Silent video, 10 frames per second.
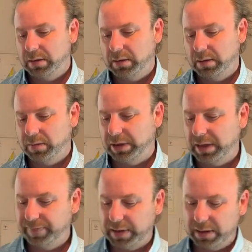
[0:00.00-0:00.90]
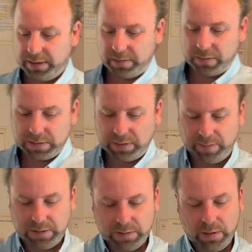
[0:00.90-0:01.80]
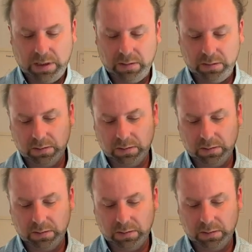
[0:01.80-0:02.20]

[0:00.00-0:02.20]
I might give that a little sweep as well.